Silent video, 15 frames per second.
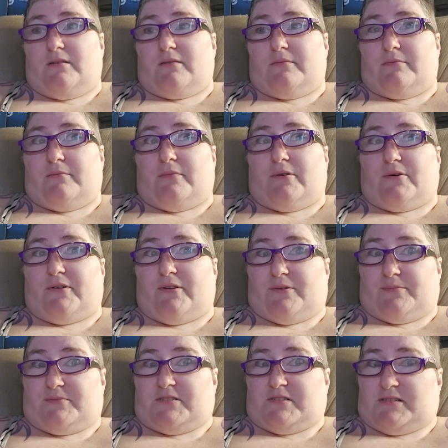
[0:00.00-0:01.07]

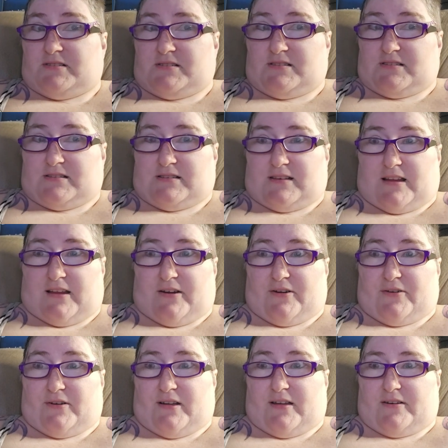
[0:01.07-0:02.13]
Miriam
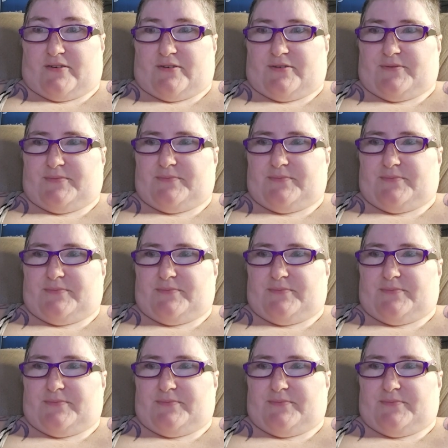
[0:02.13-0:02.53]
stared at her.